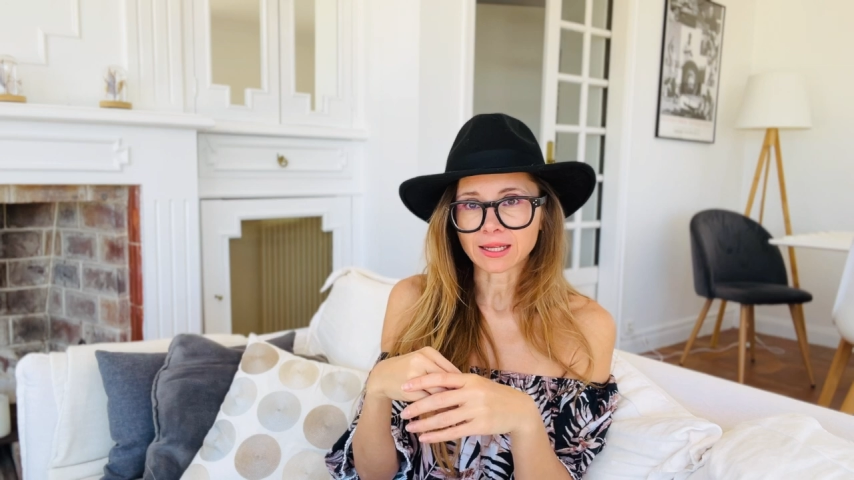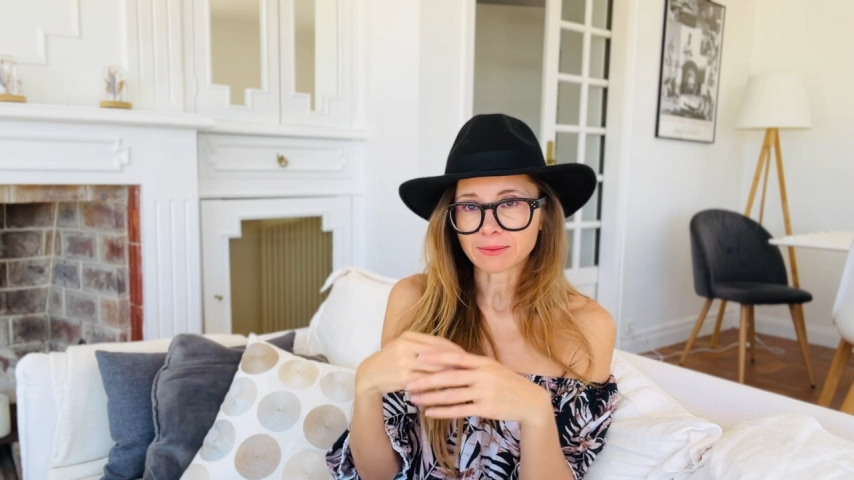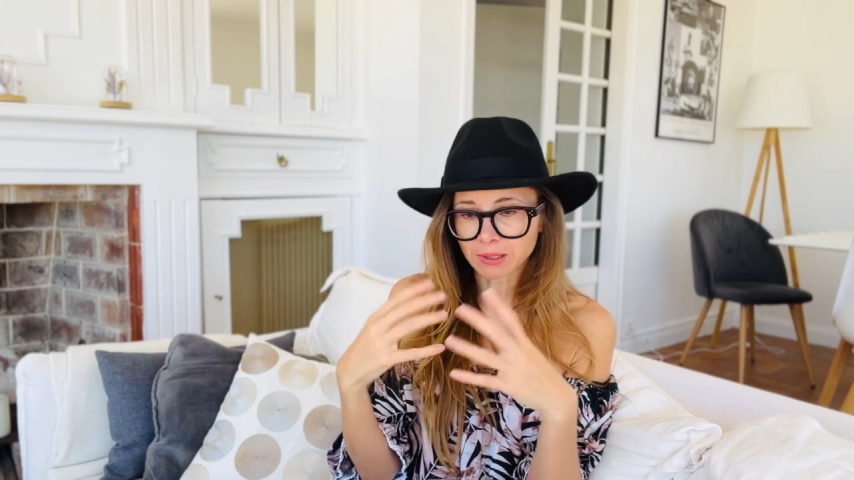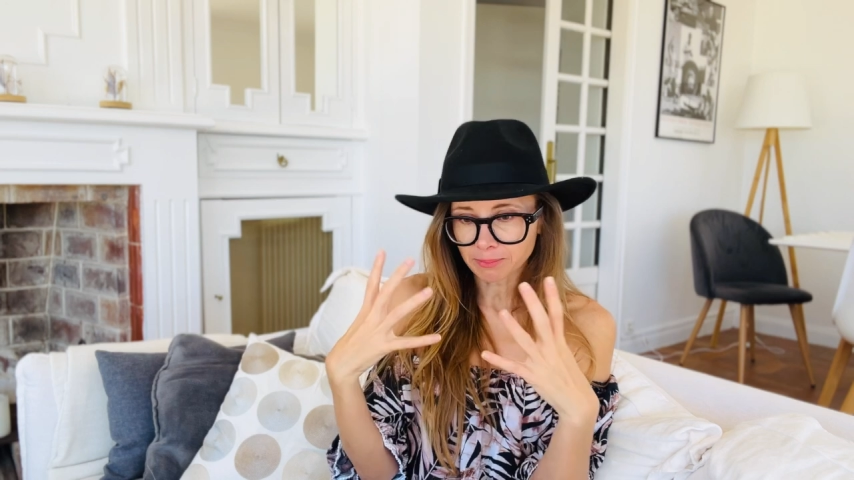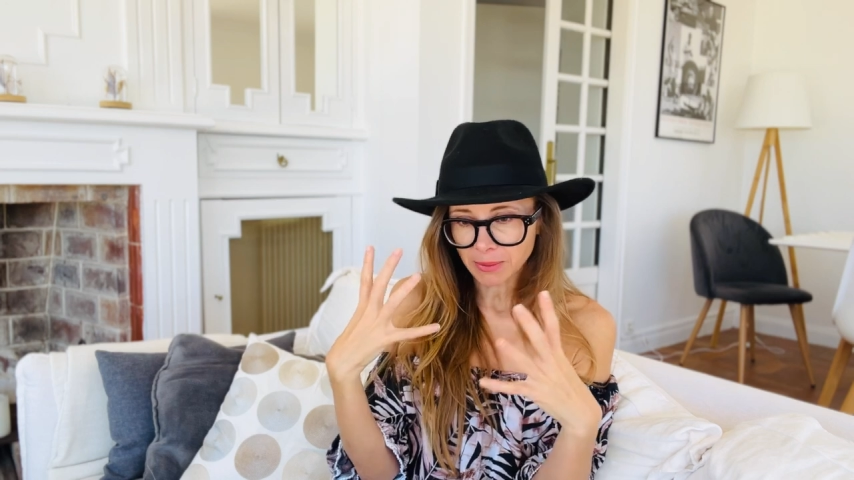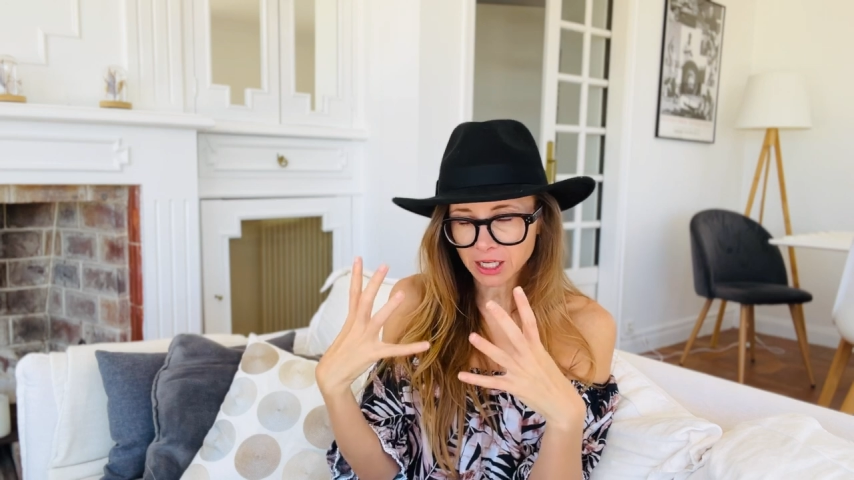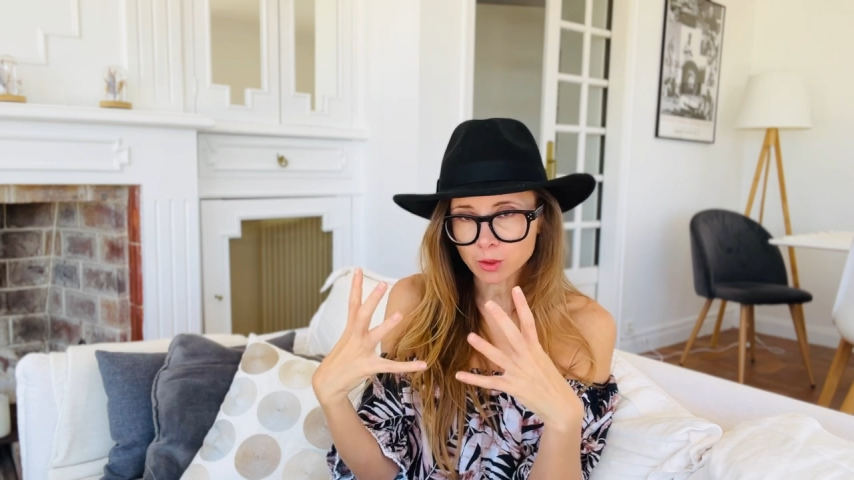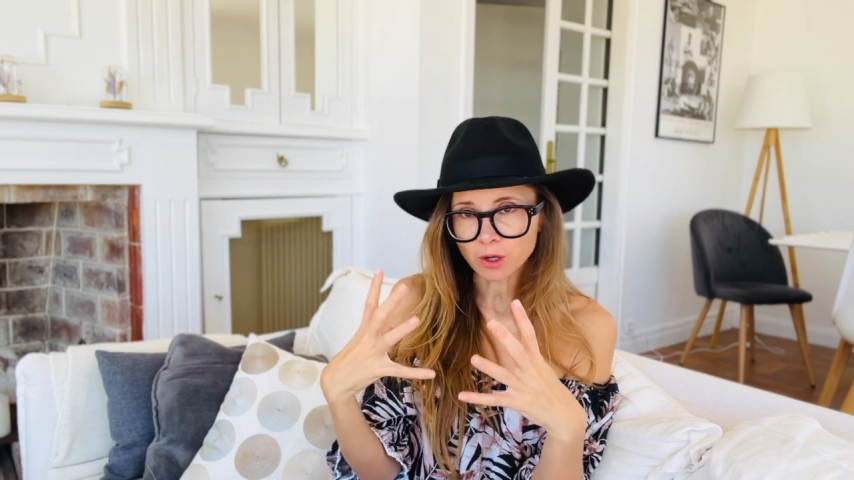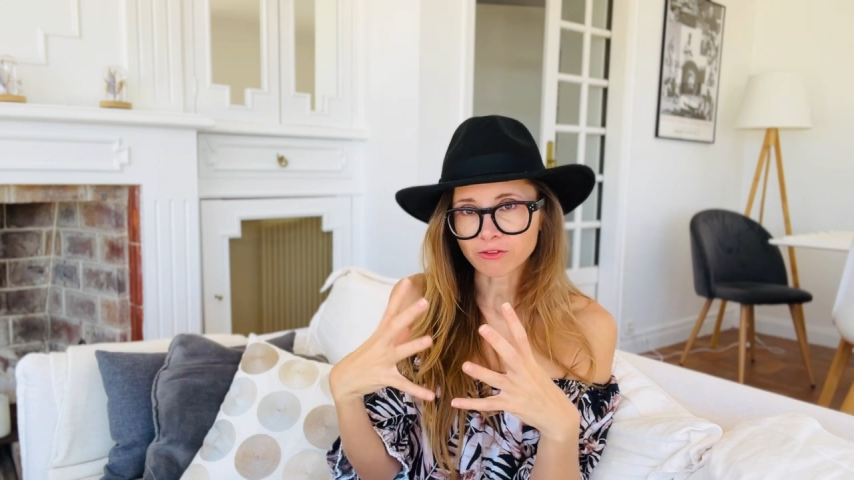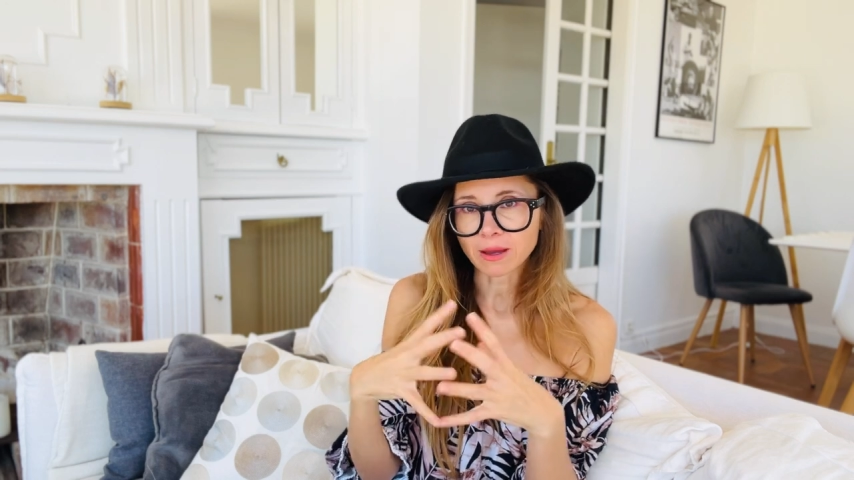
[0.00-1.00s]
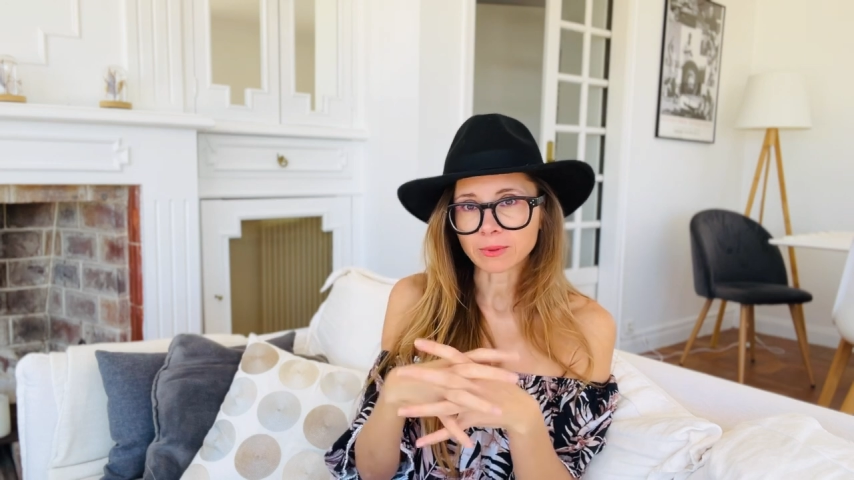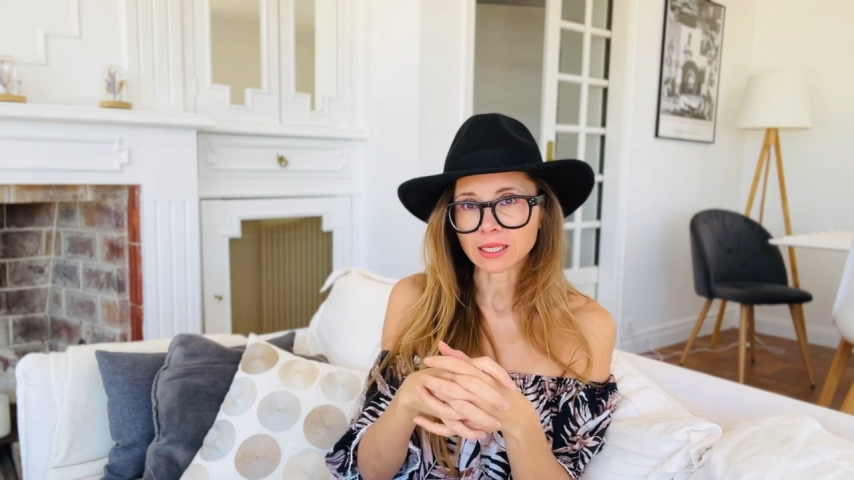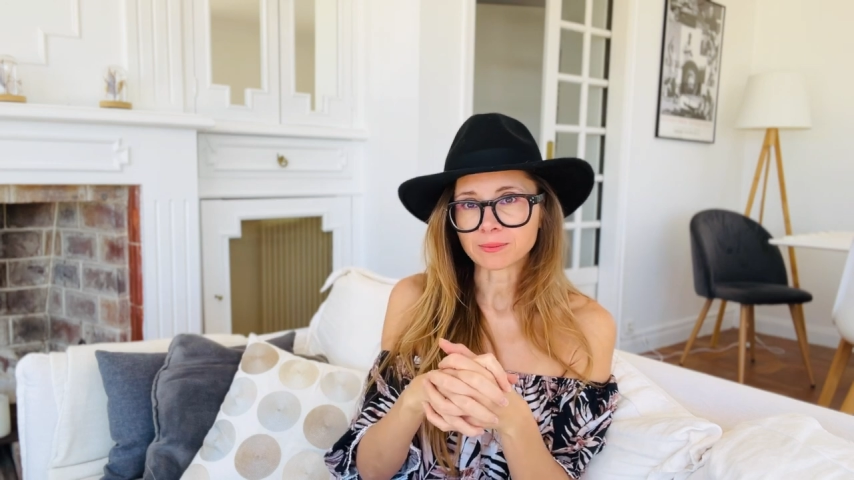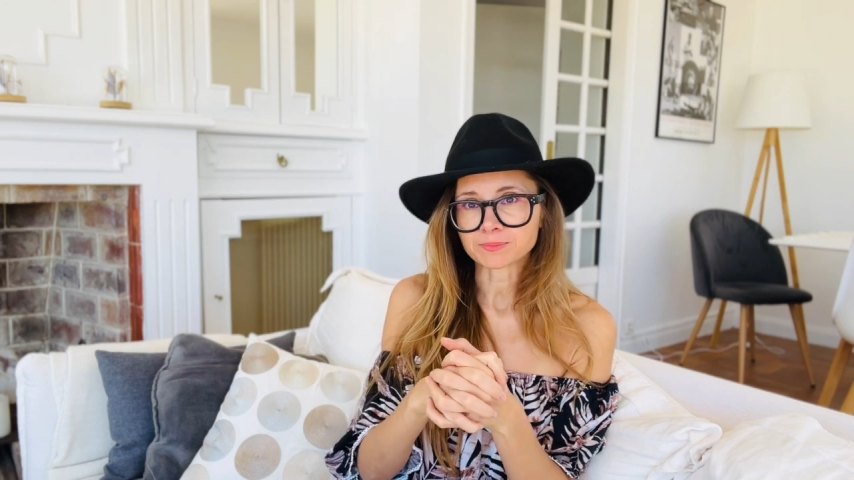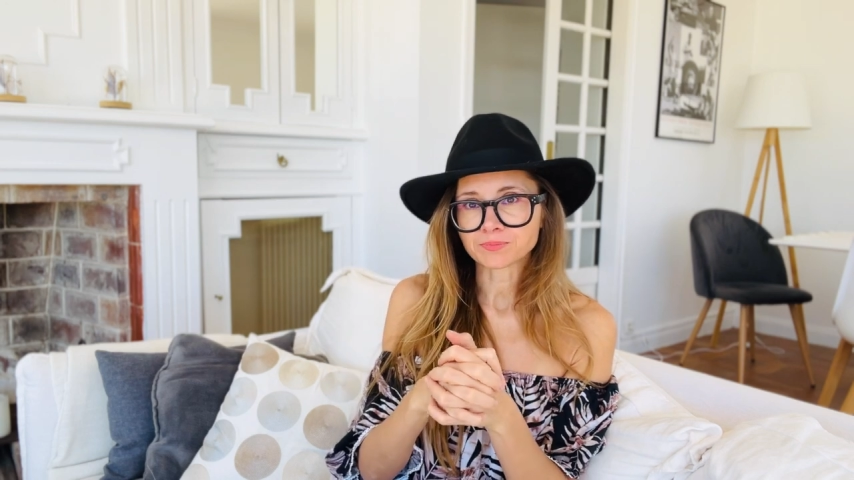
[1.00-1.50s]
The patchwork
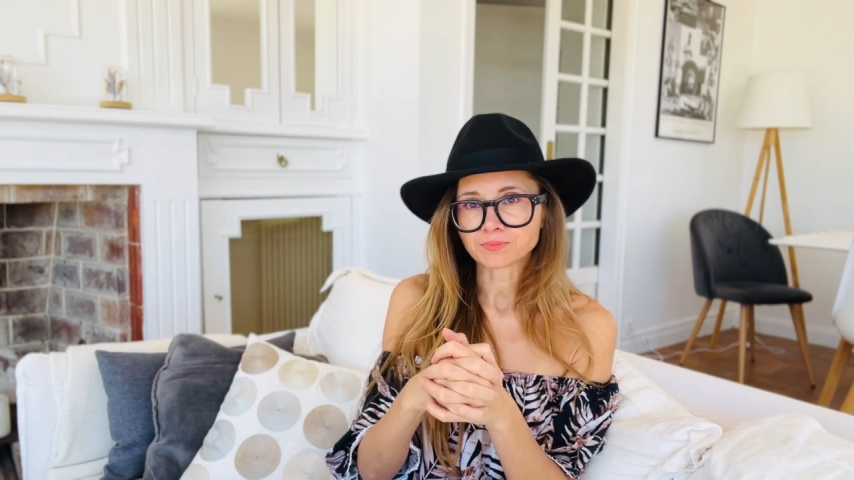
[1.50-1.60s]
family,